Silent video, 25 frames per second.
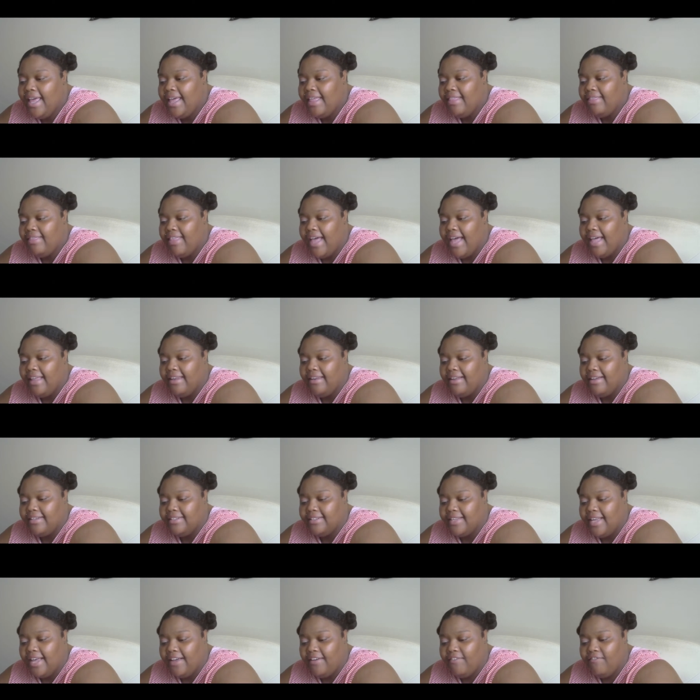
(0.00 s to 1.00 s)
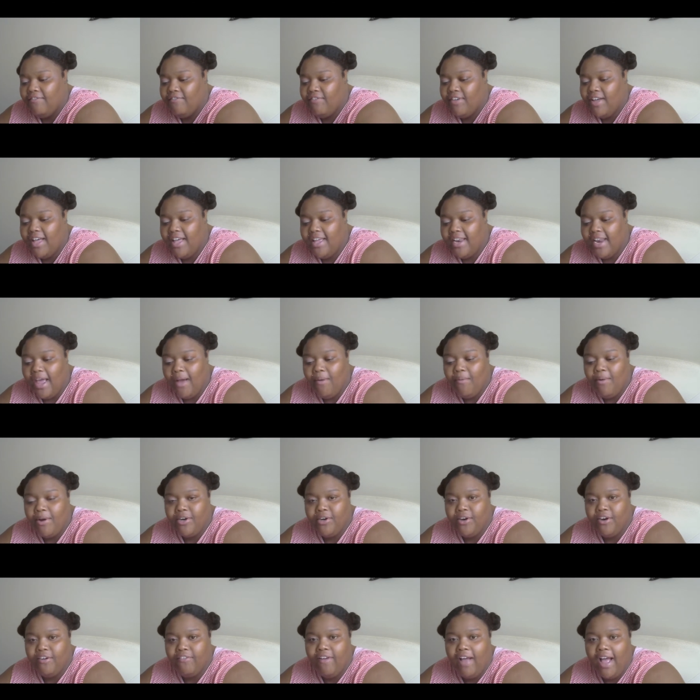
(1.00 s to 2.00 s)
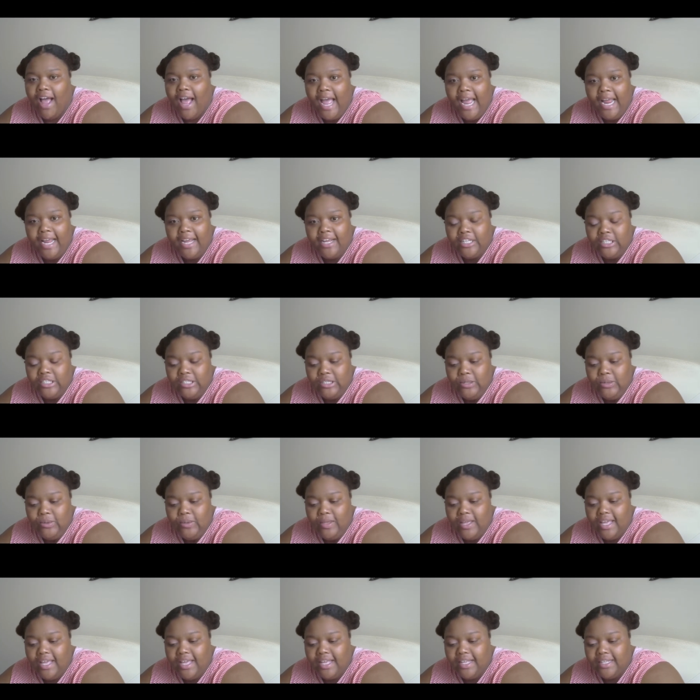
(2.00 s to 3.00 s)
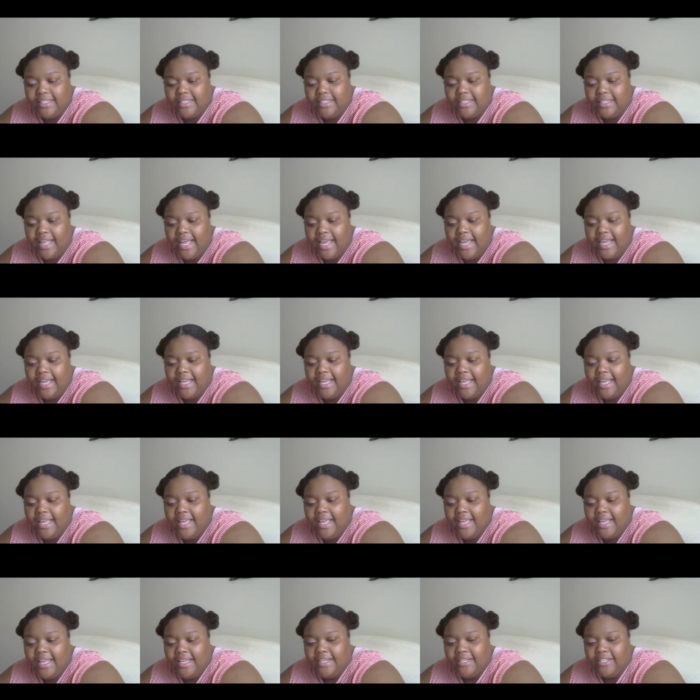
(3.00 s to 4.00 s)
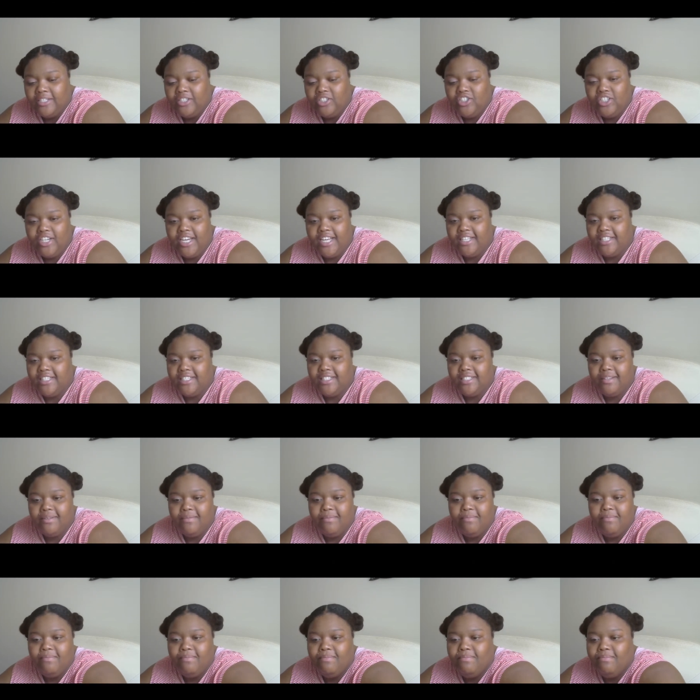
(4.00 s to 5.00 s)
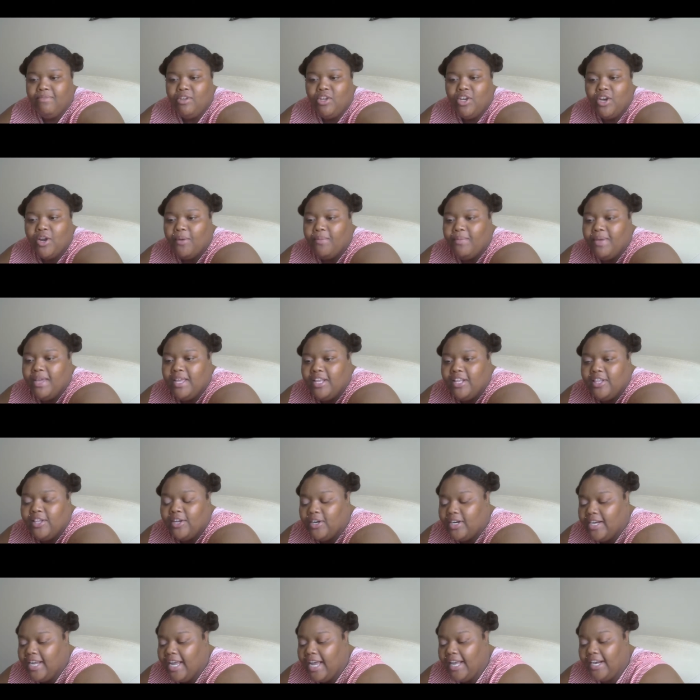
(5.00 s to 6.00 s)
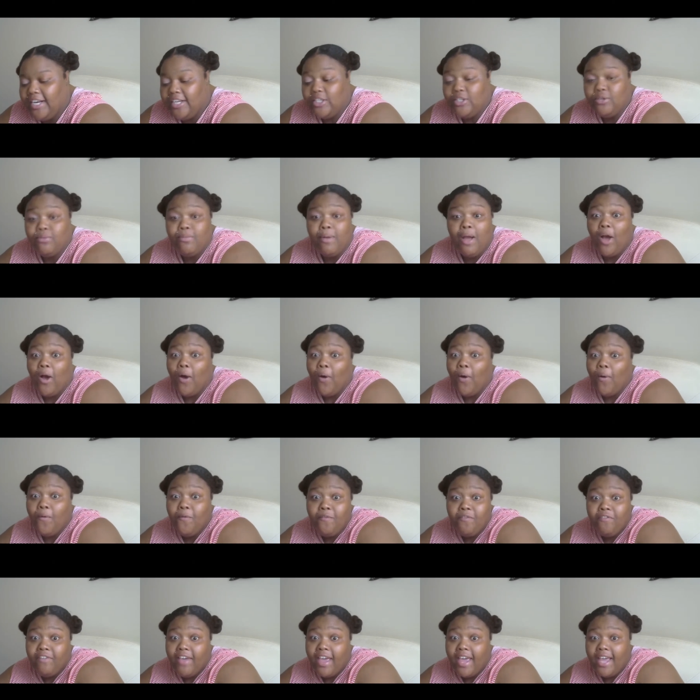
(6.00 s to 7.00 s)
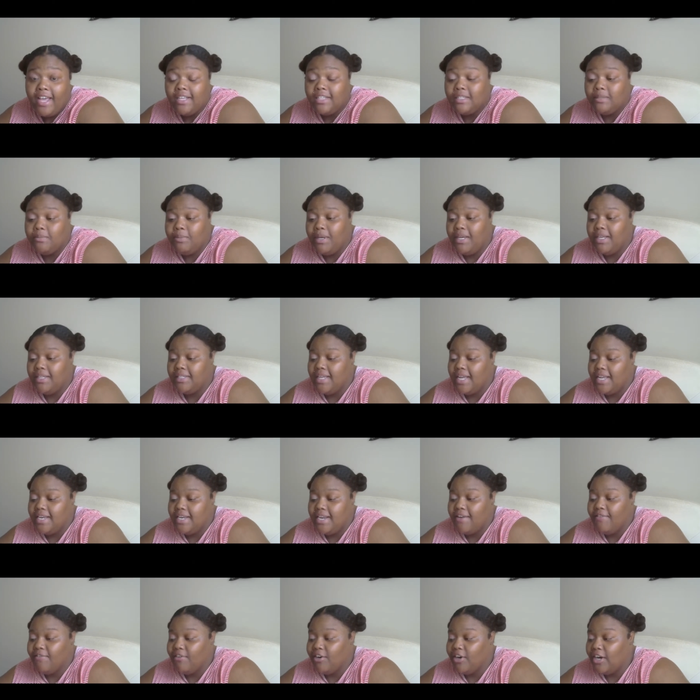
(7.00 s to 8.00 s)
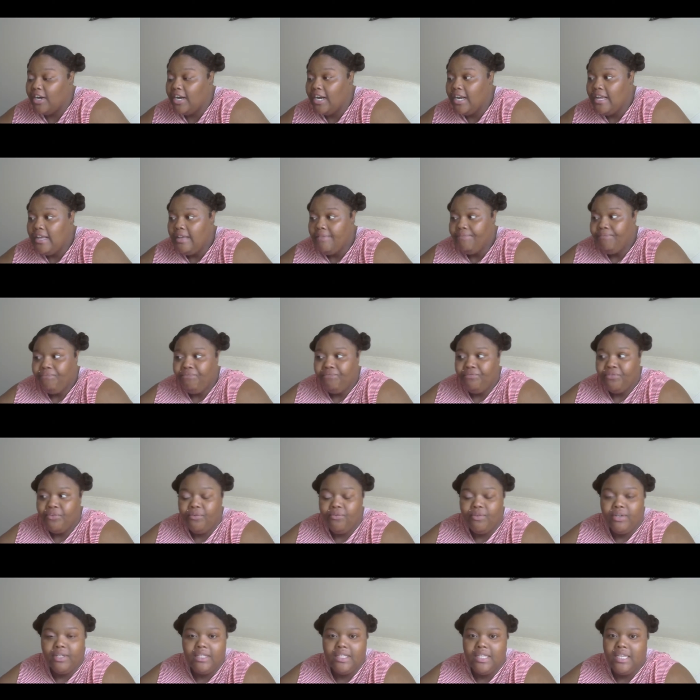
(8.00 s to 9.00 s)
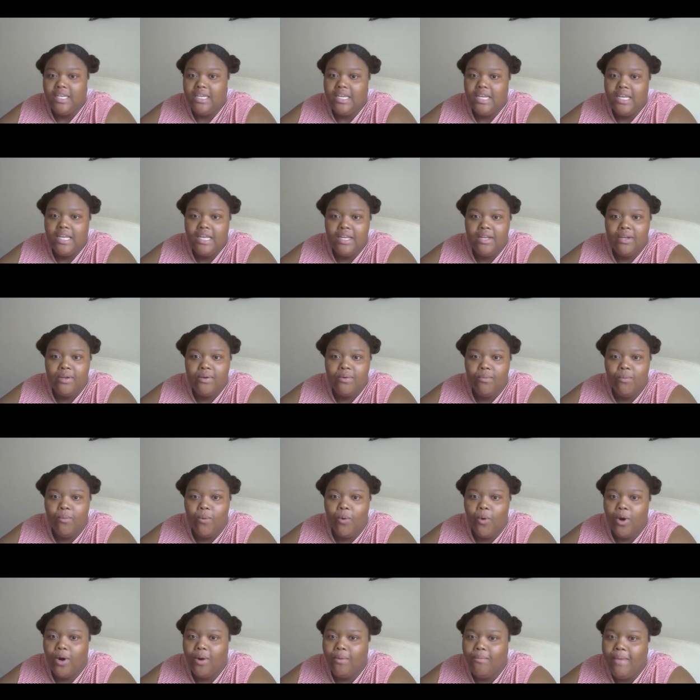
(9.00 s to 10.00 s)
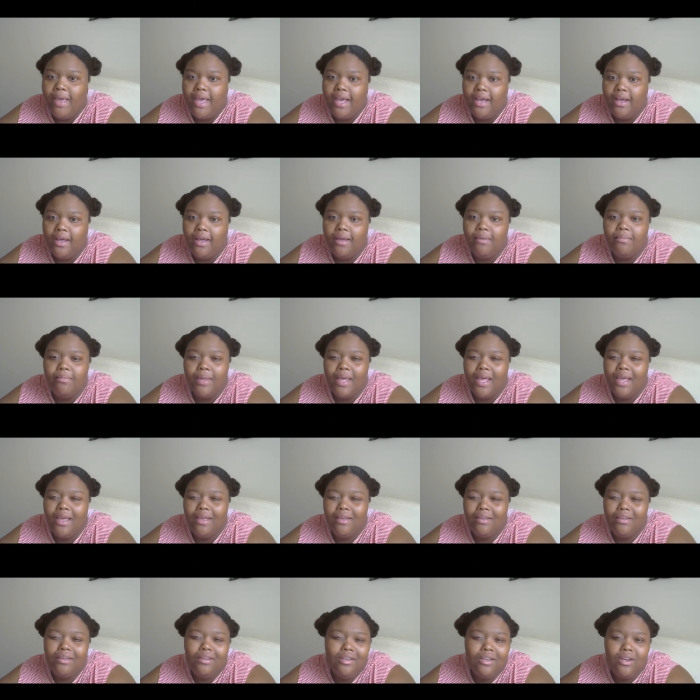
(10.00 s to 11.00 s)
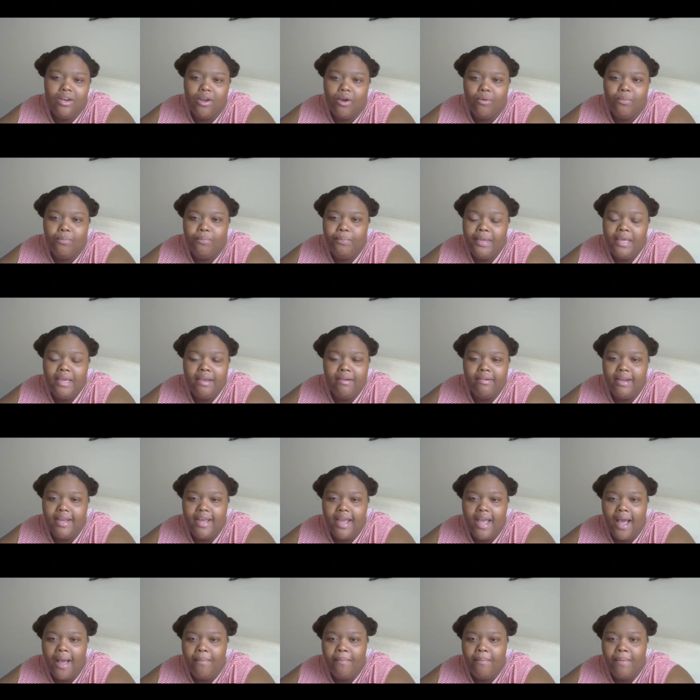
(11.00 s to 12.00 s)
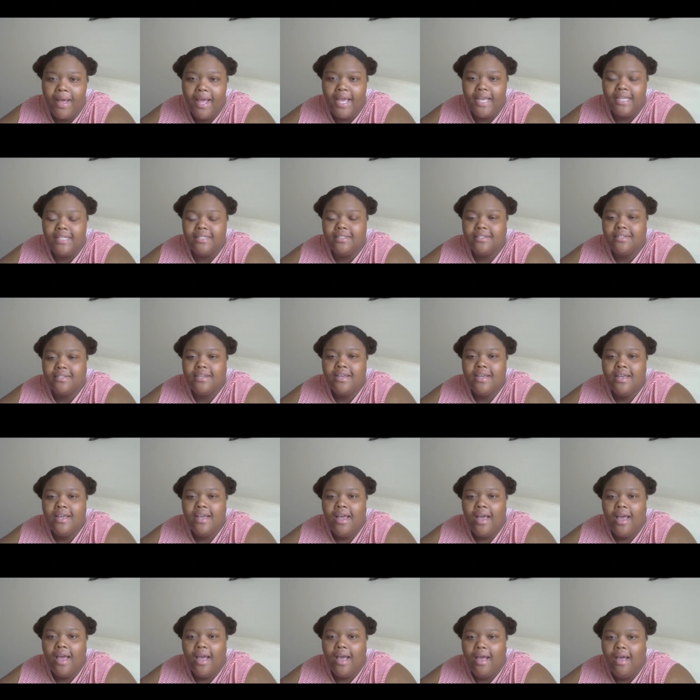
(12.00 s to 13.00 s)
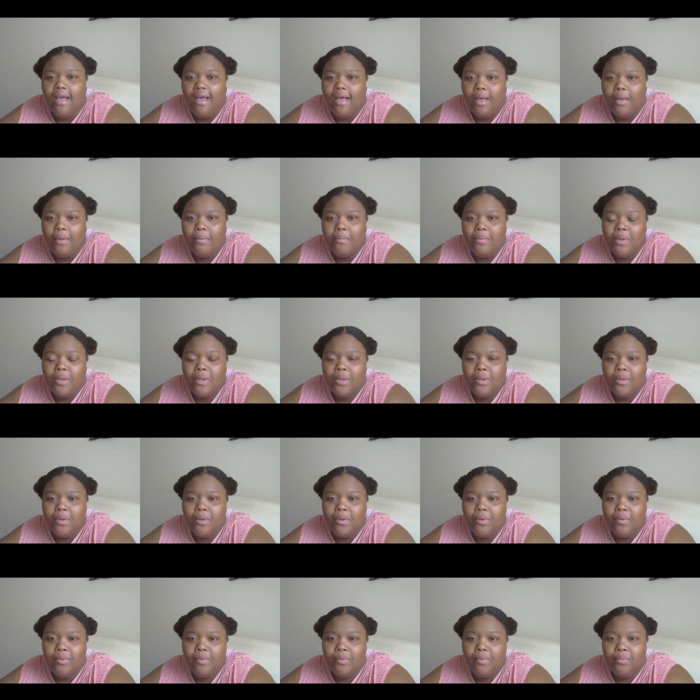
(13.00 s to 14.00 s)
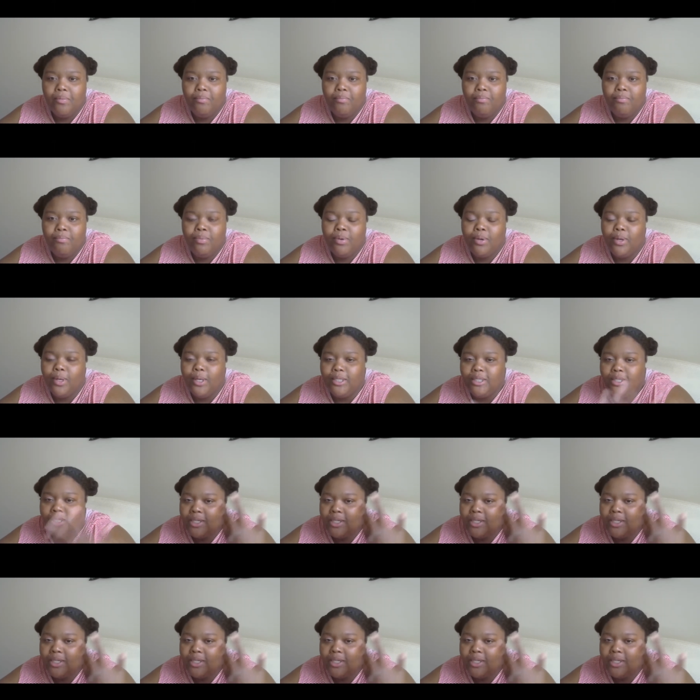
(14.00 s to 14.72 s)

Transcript: that looks like fun. I wonder if I could do this. Like just, you know, me learning how to do my own face because I never really wore makeup, you know, period. I might um, put